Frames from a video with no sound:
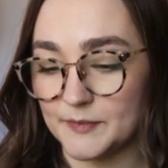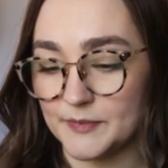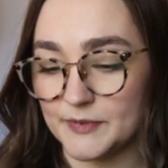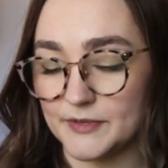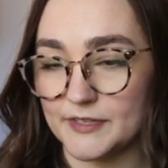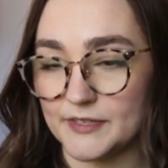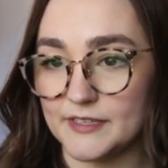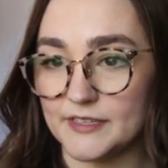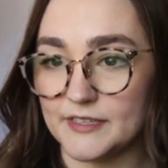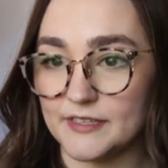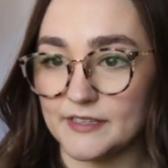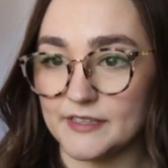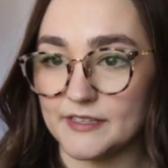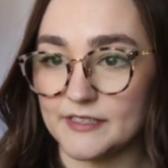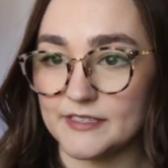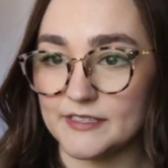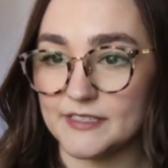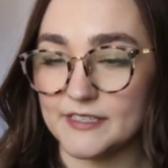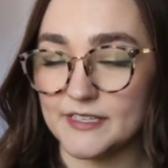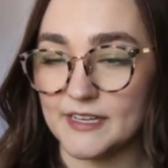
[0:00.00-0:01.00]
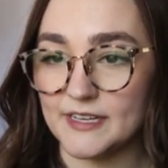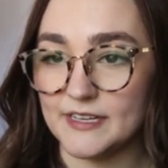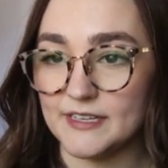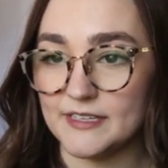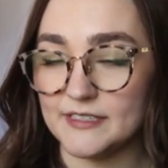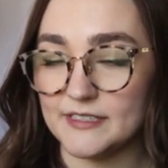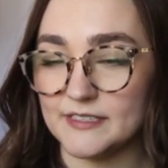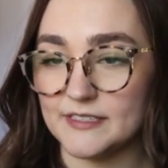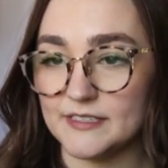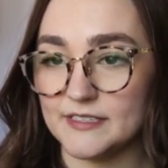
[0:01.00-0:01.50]
Put the
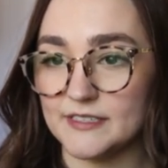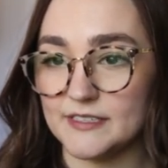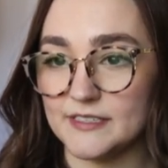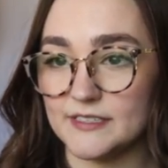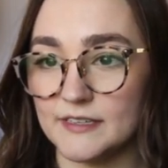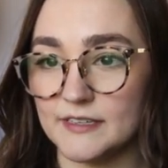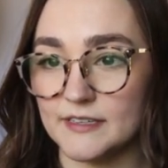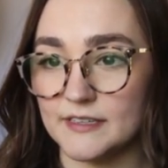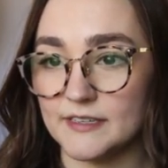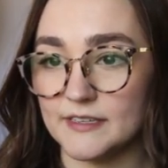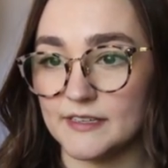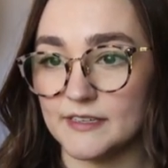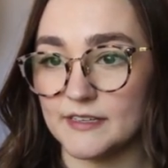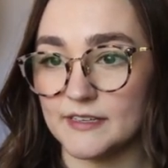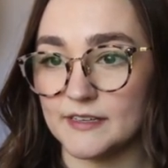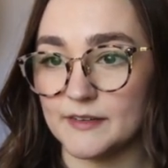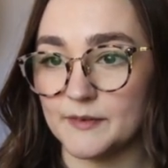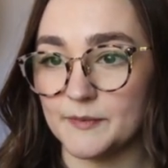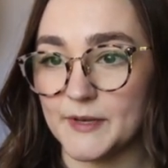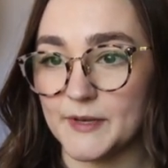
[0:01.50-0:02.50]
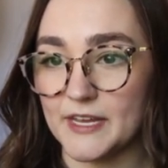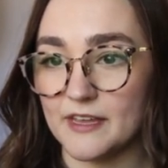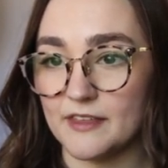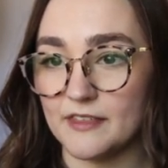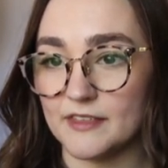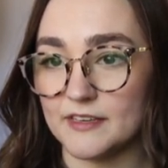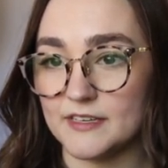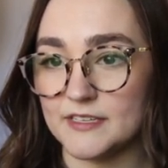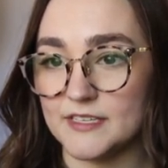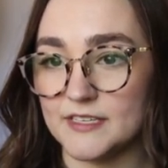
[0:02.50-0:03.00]
date, I'll make
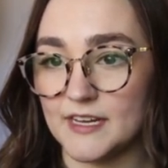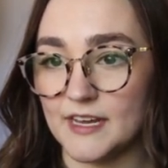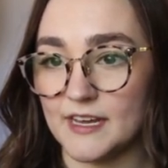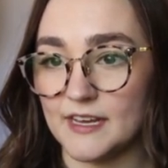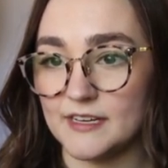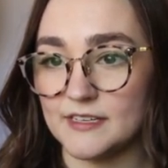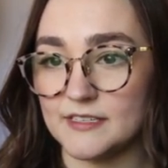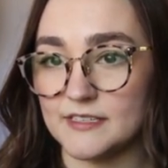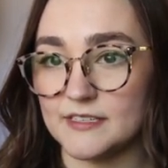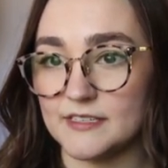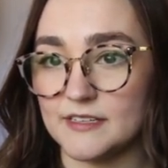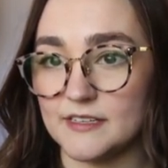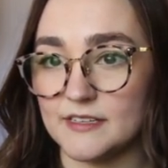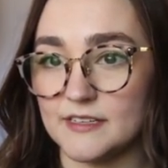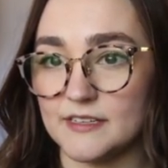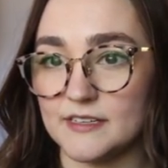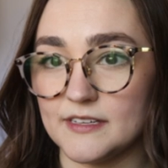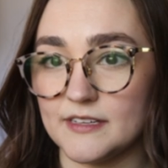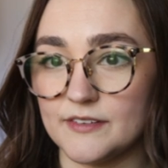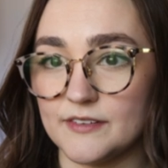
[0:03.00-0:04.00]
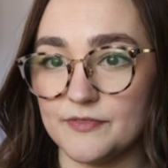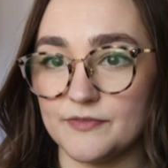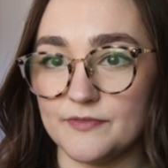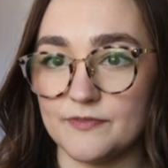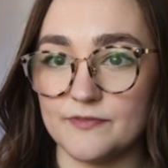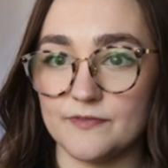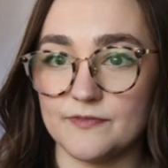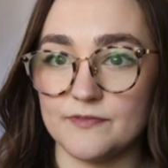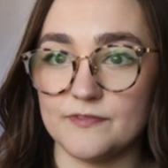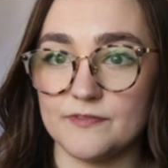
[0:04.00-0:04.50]
the date
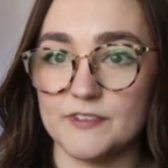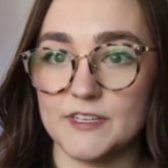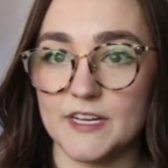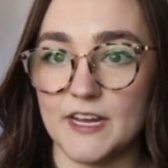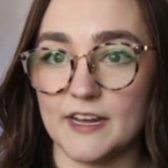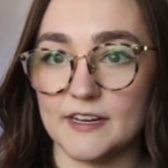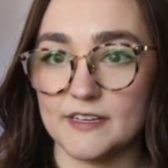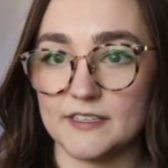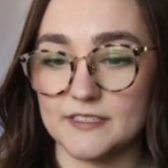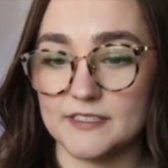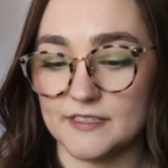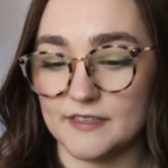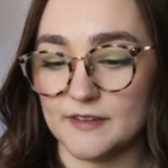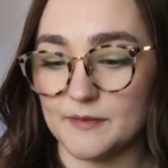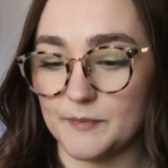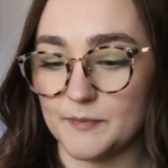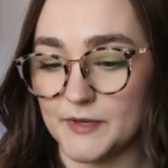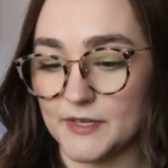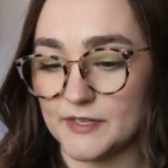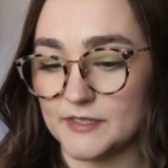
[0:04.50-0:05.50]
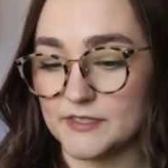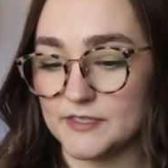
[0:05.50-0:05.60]
text a bit